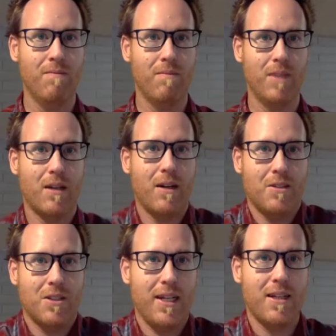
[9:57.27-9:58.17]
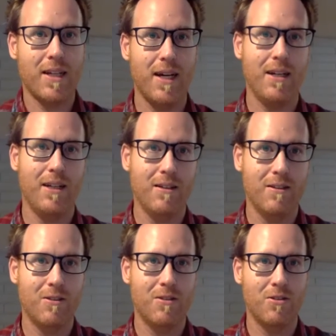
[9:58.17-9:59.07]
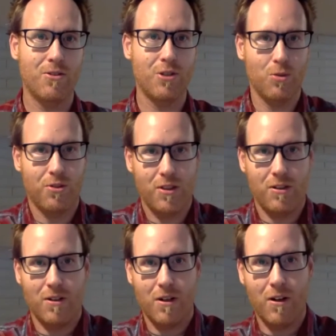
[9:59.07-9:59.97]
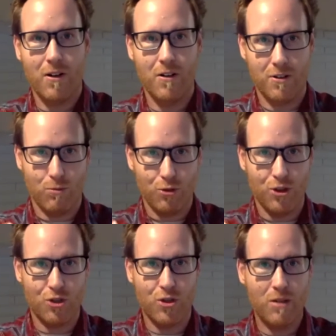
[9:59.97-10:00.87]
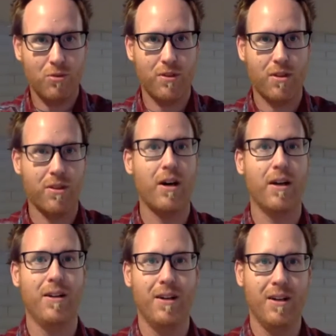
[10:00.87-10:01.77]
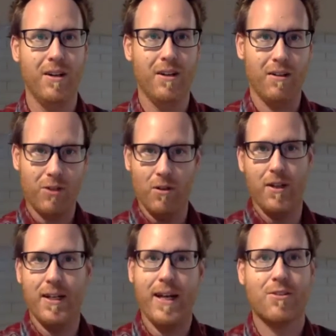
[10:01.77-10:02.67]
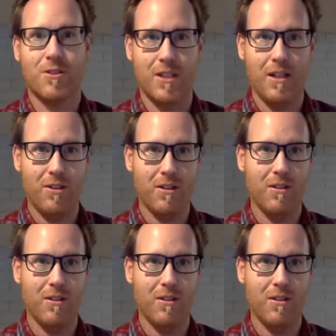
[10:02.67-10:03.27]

They cause us anxiety. So we'll sit in our cars and we'll just tremble at the thought of going and exercising.